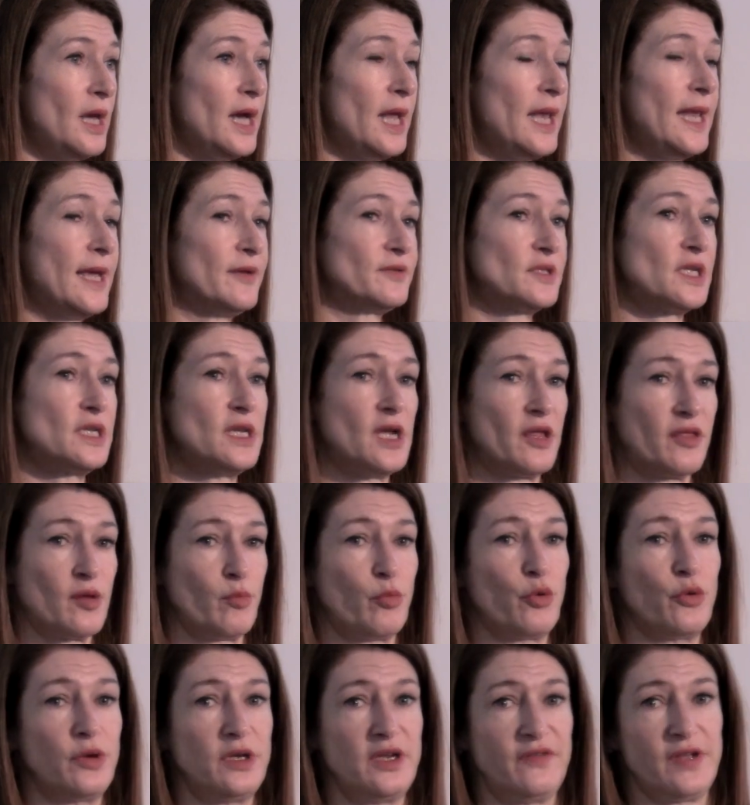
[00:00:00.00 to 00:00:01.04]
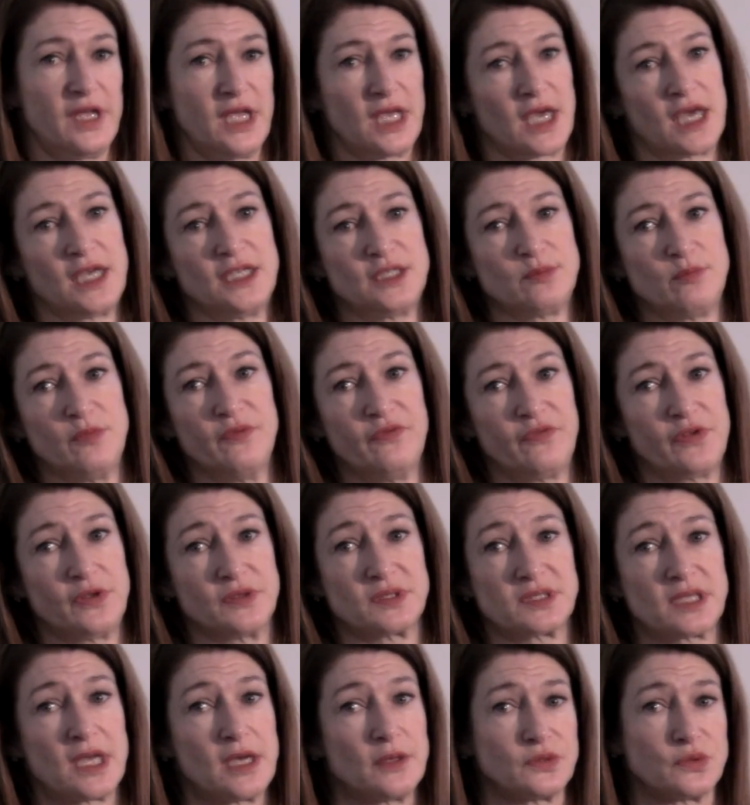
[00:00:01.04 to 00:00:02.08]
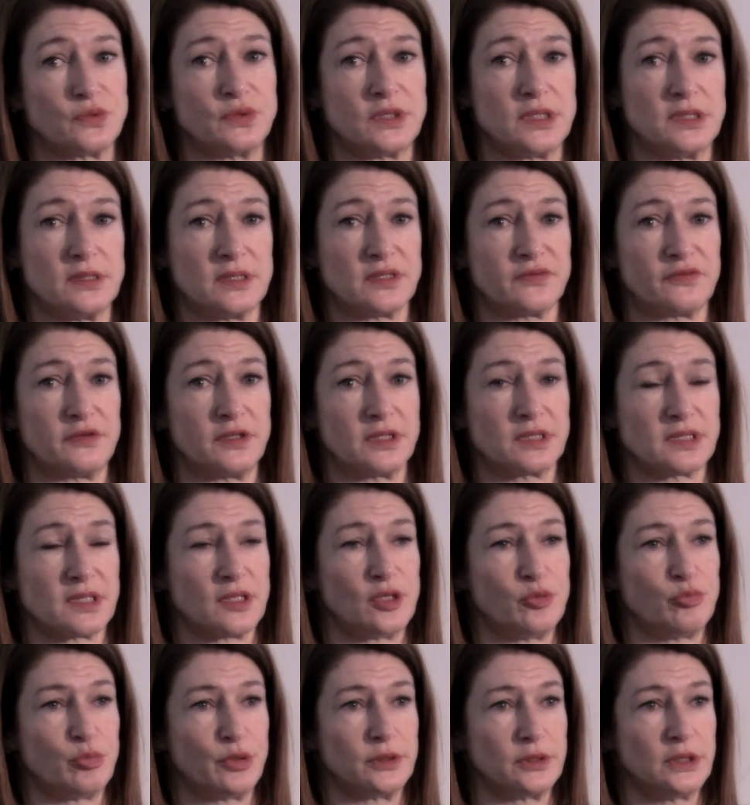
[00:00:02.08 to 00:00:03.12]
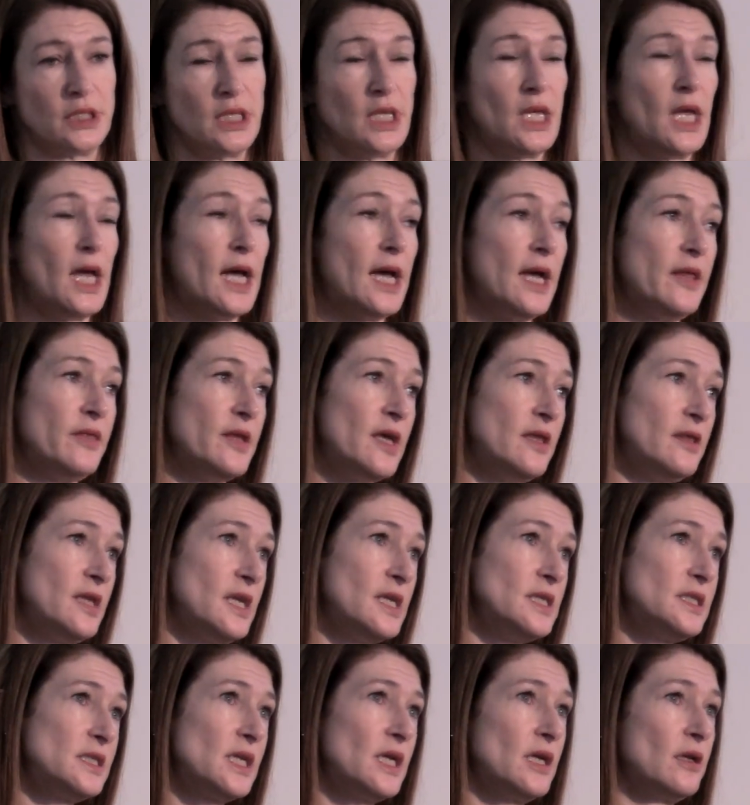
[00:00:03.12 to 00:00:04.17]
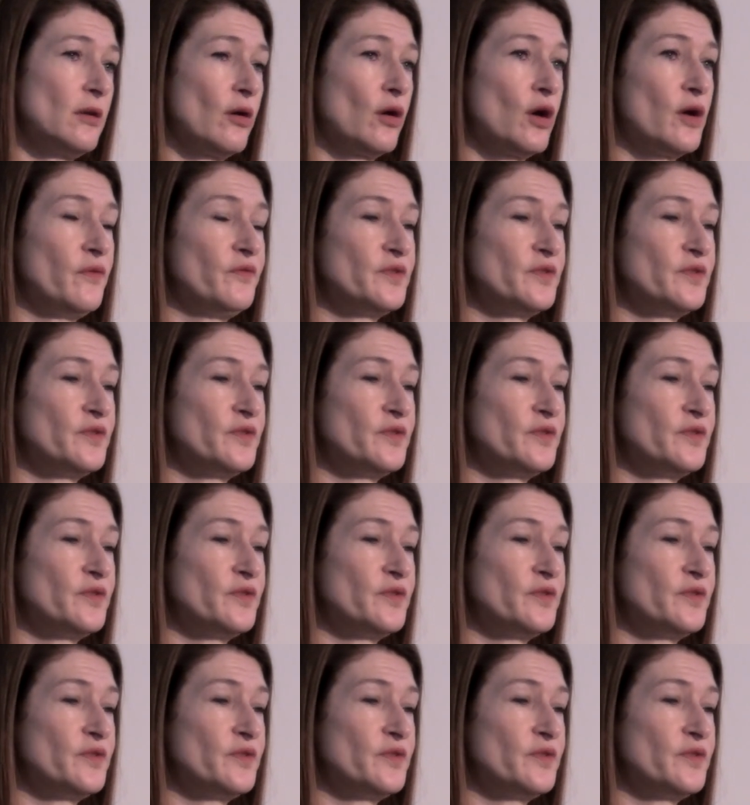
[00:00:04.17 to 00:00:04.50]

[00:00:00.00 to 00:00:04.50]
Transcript: allows another point of engagement for your sales audience, for example. And then the internal